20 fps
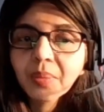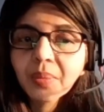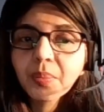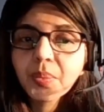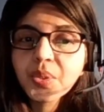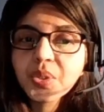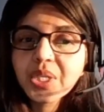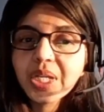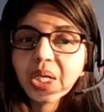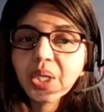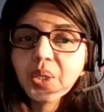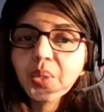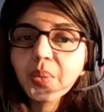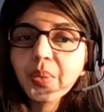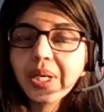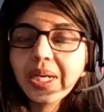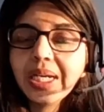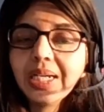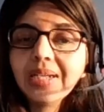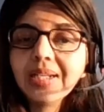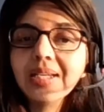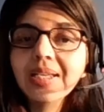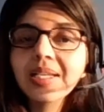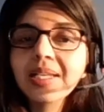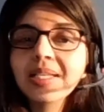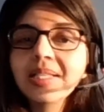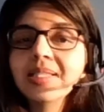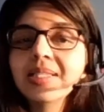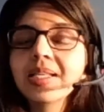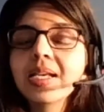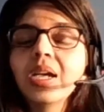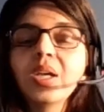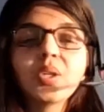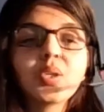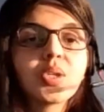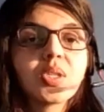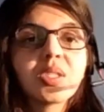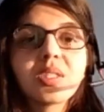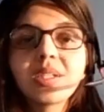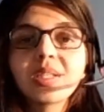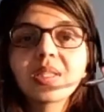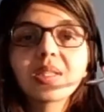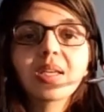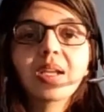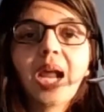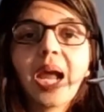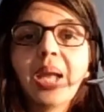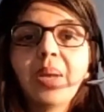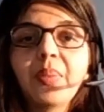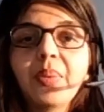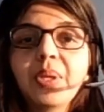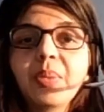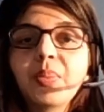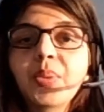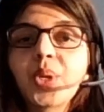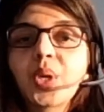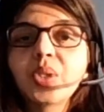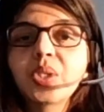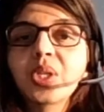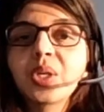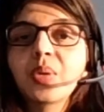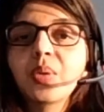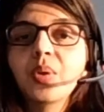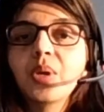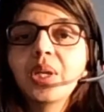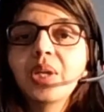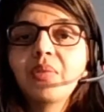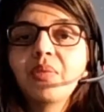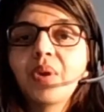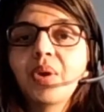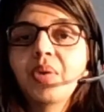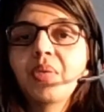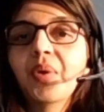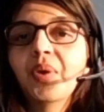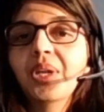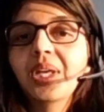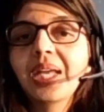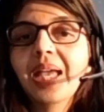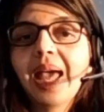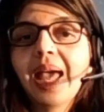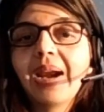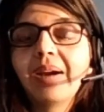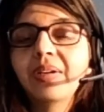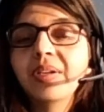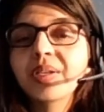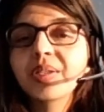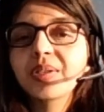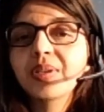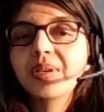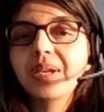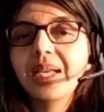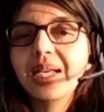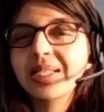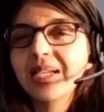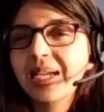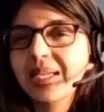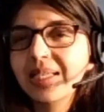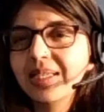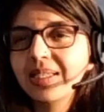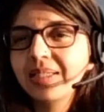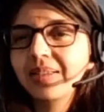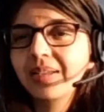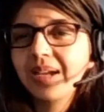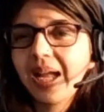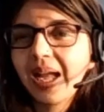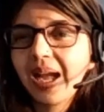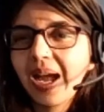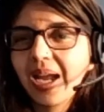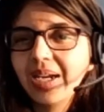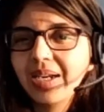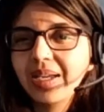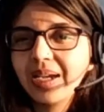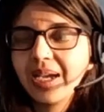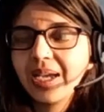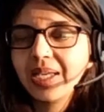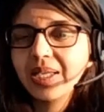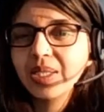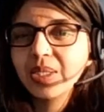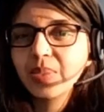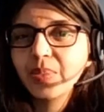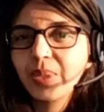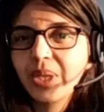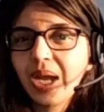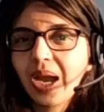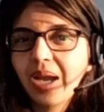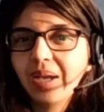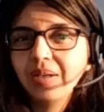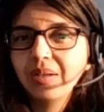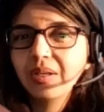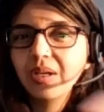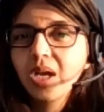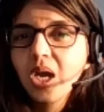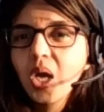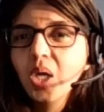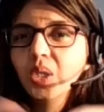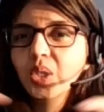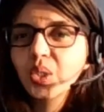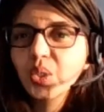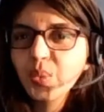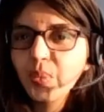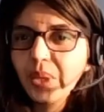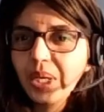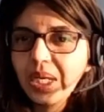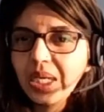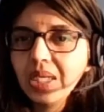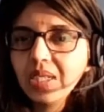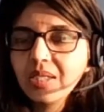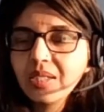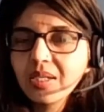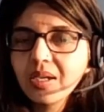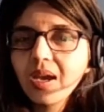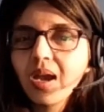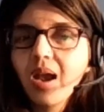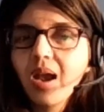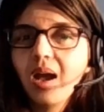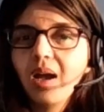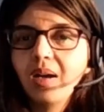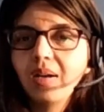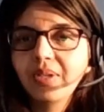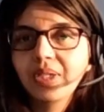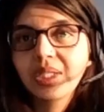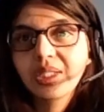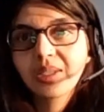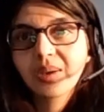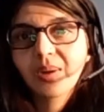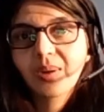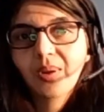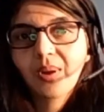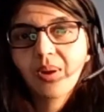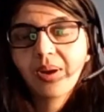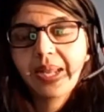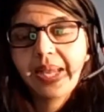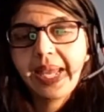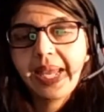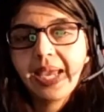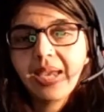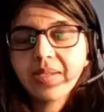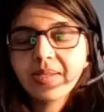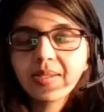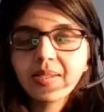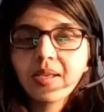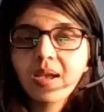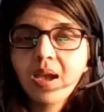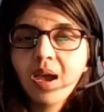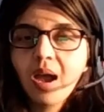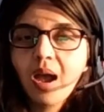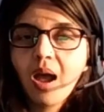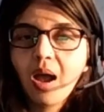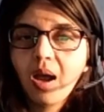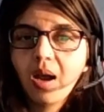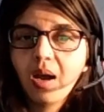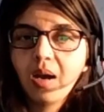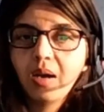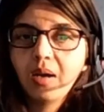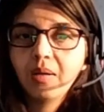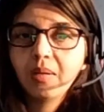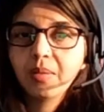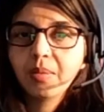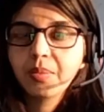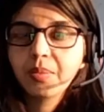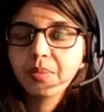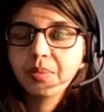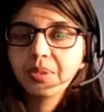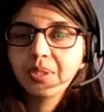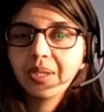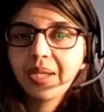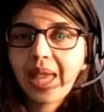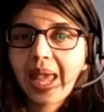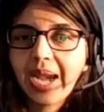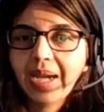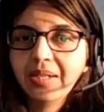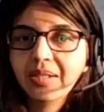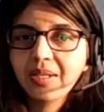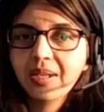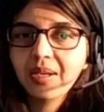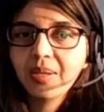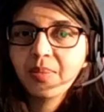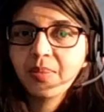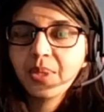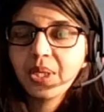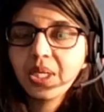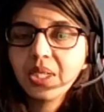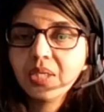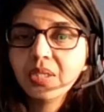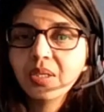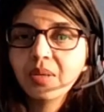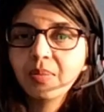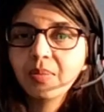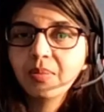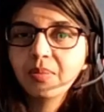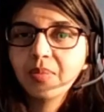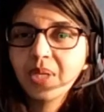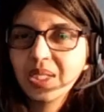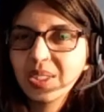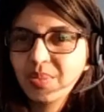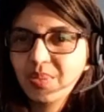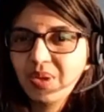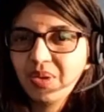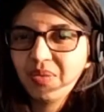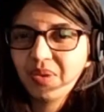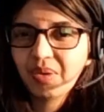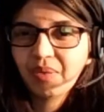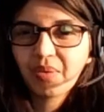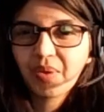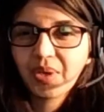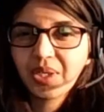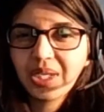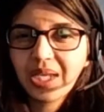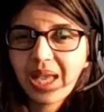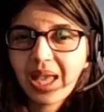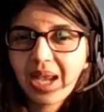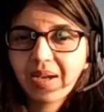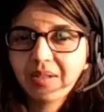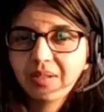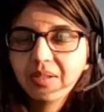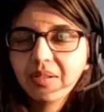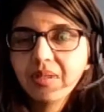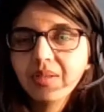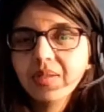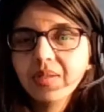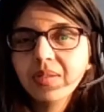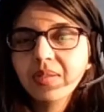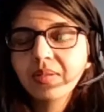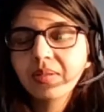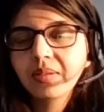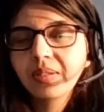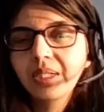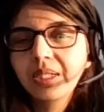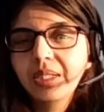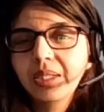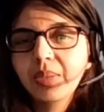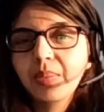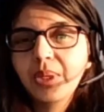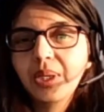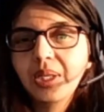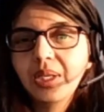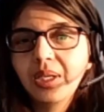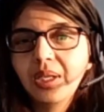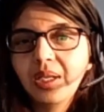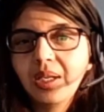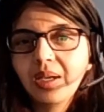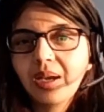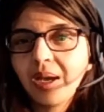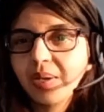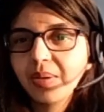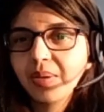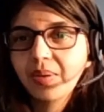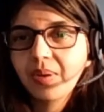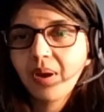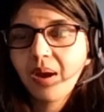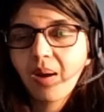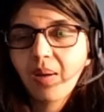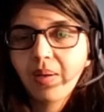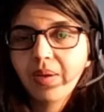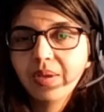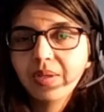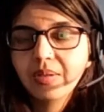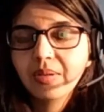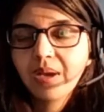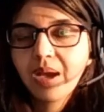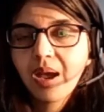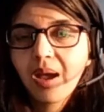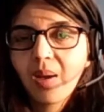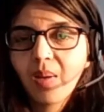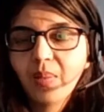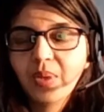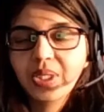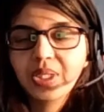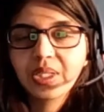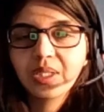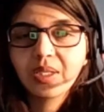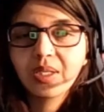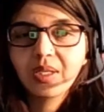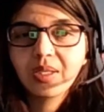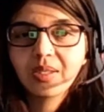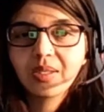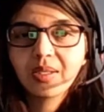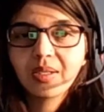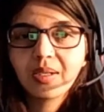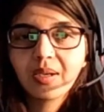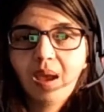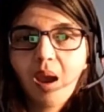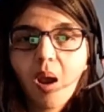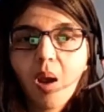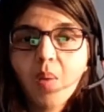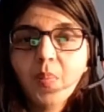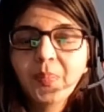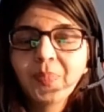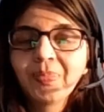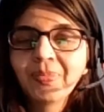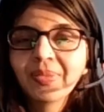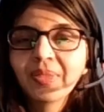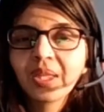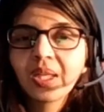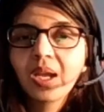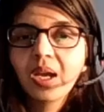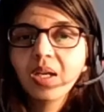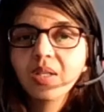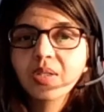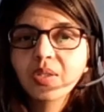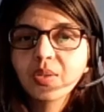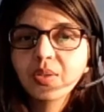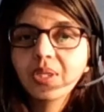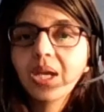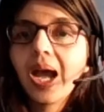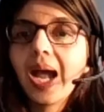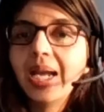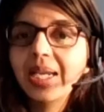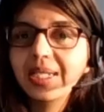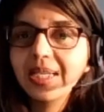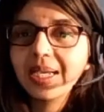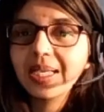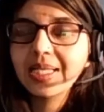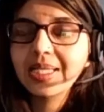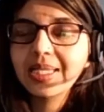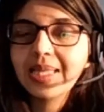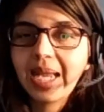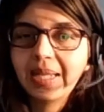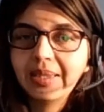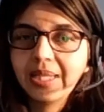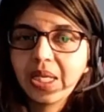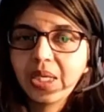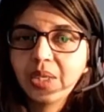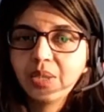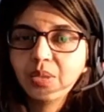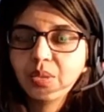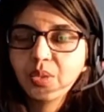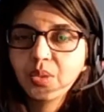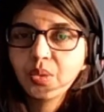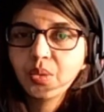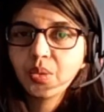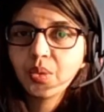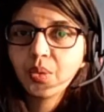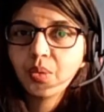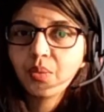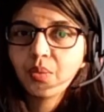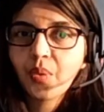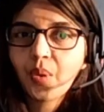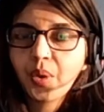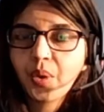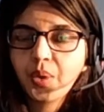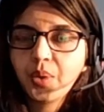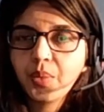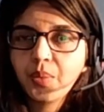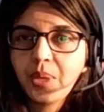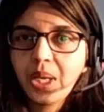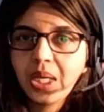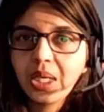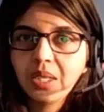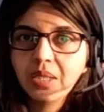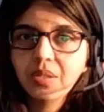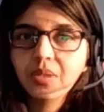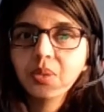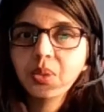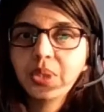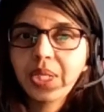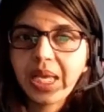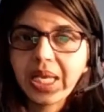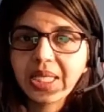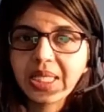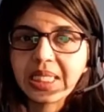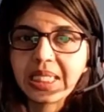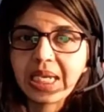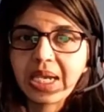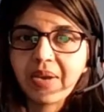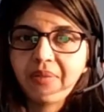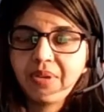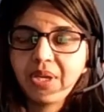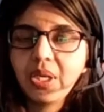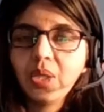Project tweet is just describing project goal in 140 characters or less. I think the idea is behind a tweet, which is now called X. The character limit must be 140 characters in the beginning. I don't know how much is it now. So the idea is that you don't want to make it too text heavy.